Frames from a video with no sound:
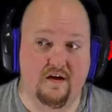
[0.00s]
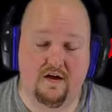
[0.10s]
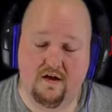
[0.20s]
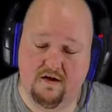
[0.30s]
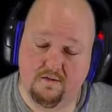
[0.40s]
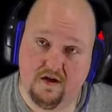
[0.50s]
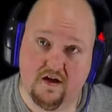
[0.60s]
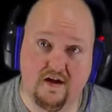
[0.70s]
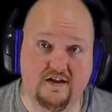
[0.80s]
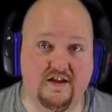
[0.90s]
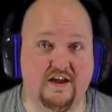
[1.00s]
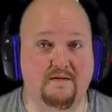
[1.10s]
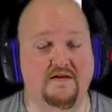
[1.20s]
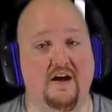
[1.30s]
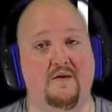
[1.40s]
Oh my god, it just
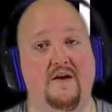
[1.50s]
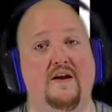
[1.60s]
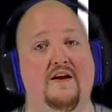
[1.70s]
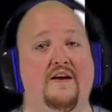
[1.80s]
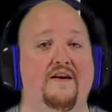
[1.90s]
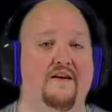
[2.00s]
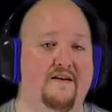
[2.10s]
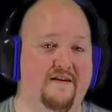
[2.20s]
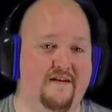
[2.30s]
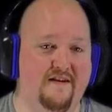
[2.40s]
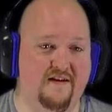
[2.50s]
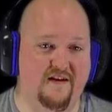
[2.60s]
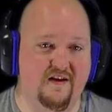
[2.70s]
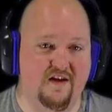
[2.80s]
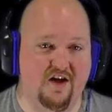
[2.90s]
keeps going.
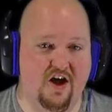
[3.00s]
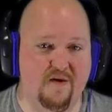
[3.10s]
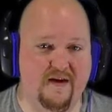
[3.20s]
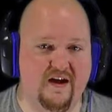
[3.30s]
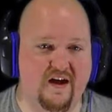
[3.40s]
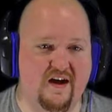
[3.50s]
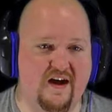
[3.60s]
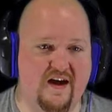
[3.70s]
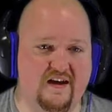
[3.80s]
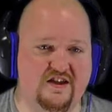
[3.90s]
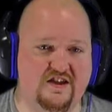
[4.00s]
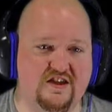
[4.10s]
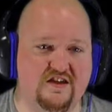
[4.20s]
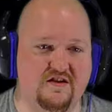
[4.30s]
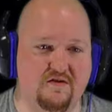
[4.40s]
Oh my god,
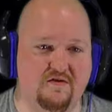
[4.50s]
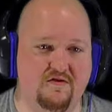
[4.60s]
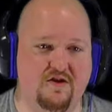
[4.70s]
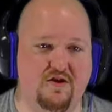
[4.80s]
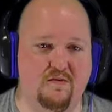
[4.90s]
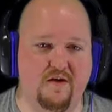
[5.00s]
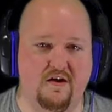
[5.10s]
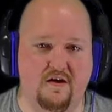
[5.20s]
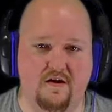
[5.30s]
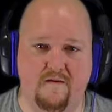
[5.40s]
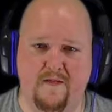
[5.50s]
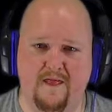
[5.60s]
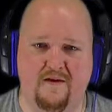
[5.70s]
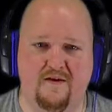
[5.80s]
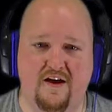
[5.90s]
she's a total goober.
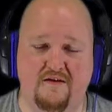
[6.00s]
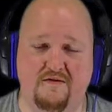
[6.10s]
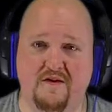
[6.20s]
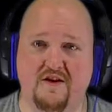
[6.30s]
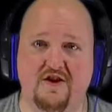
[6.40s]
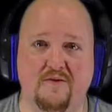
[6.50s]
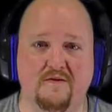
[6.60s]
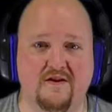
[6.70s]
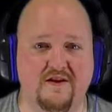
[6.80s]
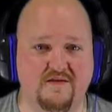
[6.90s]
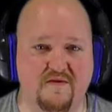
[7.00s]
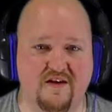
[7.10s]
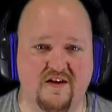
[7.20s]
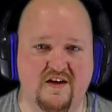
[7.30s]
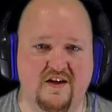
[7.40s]
I don't know what a goober is, but
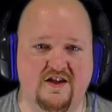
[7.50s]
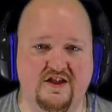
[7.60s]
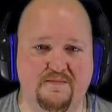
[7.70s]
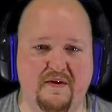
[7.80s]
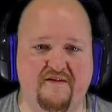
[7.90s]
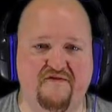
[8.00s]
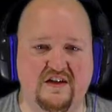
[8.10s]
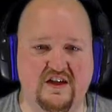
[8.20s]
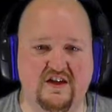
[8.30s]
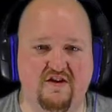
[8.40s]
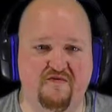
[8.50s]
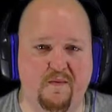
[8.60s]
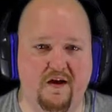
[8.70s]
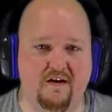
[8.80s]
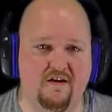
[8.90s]
she's a big fuzzy
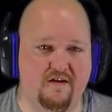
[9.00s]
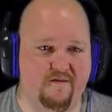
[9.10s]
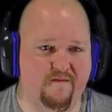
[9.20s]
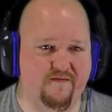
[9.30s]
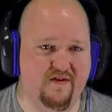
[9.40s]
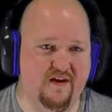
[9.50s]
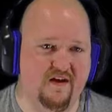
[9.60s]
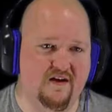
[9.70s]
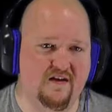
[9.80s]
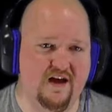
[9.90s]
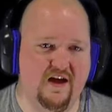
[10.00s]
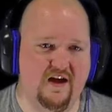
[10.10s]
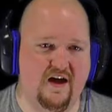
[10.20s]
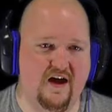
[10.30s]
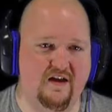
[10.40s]
goofball. Like,
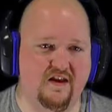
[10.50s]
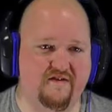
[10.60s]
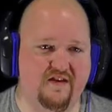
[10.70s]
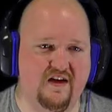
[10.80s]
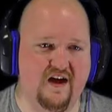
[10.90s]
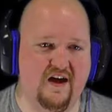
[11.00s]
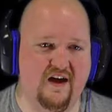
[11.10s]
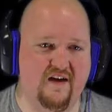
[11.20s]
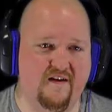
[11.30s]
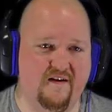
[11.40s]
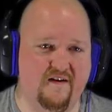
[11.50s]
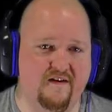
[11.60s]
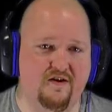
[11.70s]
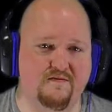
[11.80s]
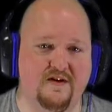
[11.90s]
I love the guy.
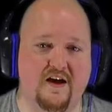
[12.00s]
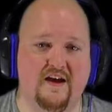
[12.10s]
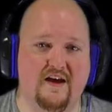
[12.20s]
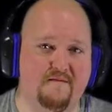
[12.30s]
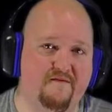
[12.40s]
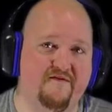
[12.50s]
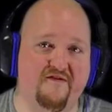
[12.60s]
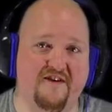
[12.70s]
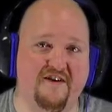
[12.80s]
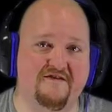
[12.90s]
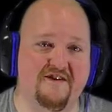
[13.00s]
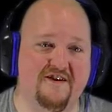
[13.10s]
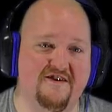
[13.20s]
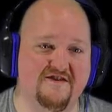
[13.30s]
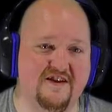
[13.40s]
Oops, I kind of forgot to read
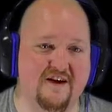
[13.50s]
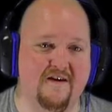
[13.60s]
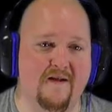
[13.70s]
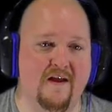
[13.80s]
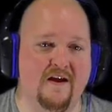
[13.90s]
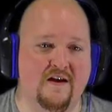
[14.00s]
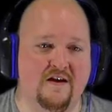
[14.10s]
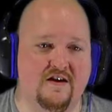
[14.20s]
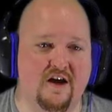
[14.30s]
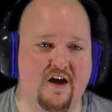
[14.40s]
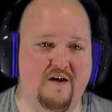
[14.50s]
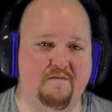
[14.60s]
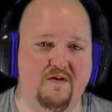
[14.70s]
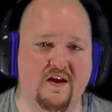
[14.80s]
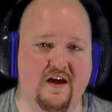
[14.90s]
hers there. God,
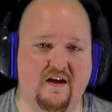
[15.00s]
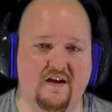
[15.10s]
we're like